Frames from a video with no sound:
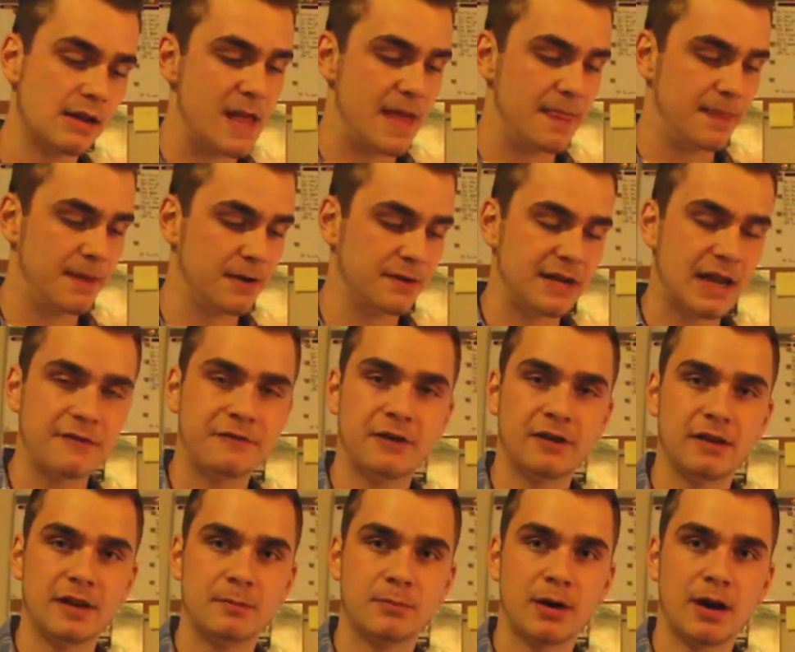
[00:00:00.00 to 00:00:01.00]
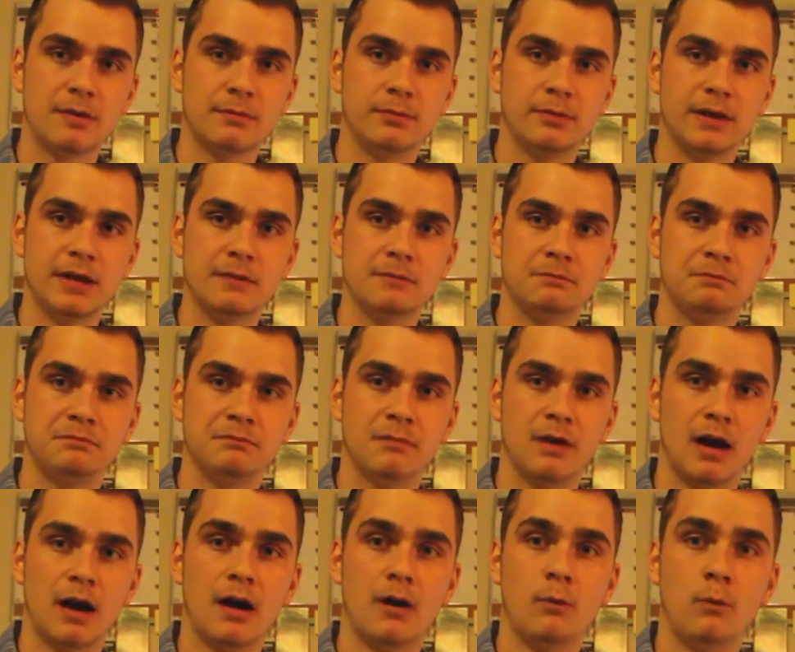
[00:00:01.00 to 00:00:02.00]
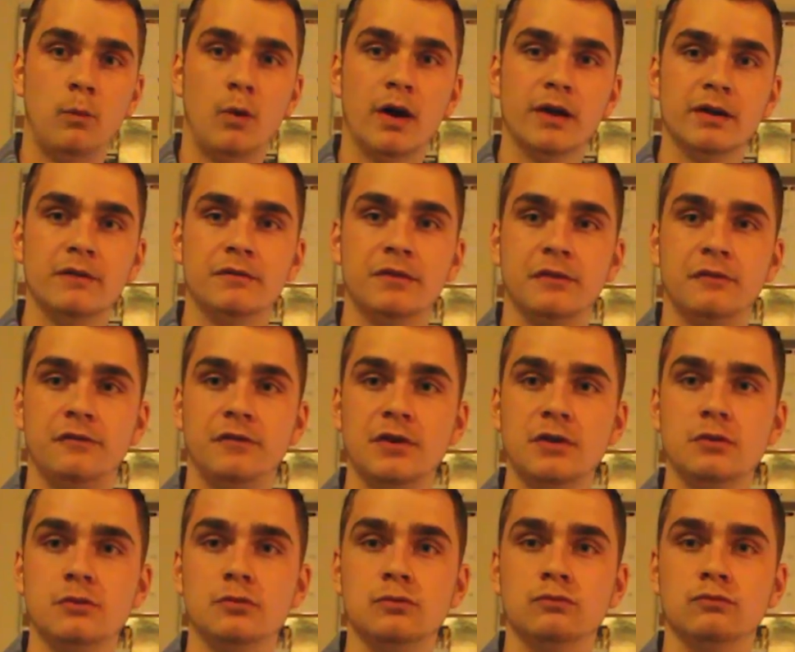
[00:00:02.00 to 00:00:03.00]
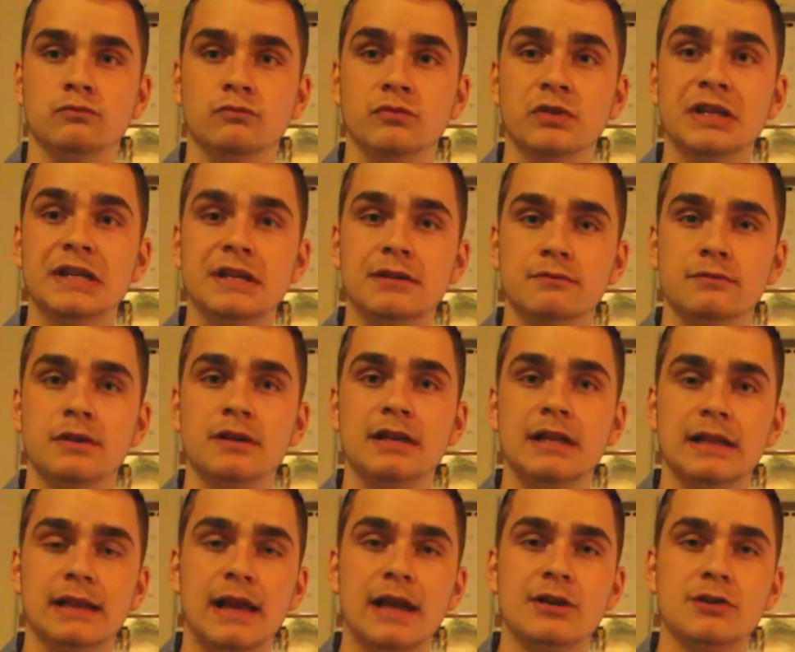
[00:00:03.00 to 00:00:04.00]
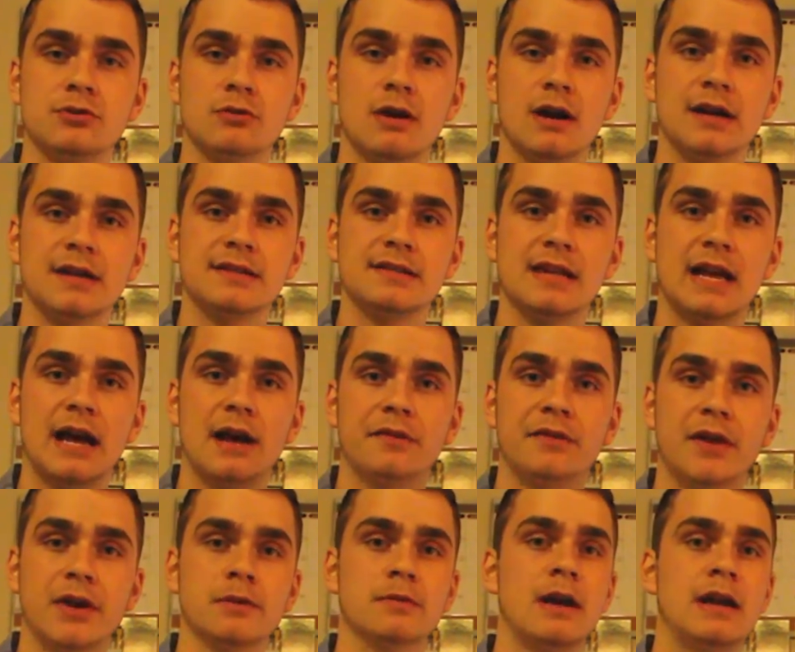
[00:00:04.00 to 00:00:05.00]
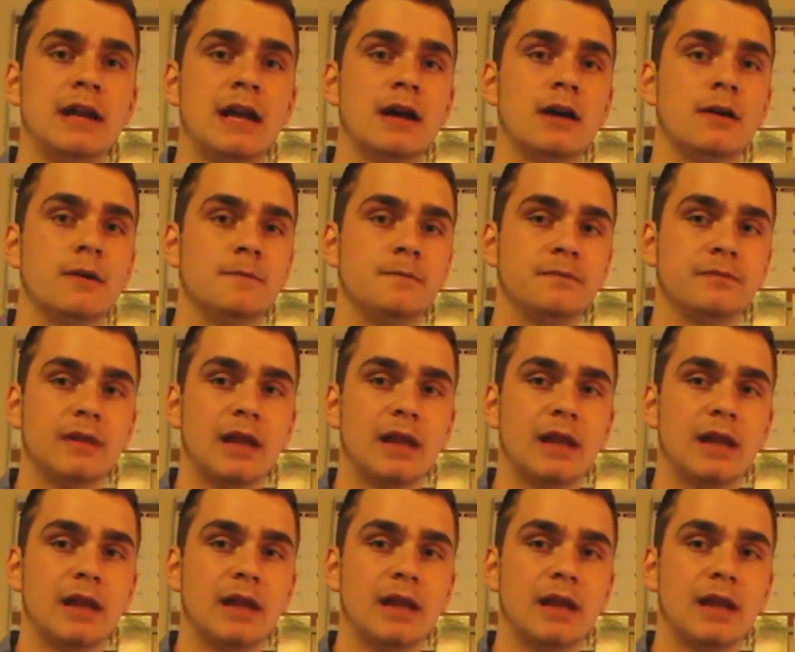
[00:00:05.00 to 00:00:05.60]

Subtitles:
and they're definitely probably one of the few really light trucks out there right now.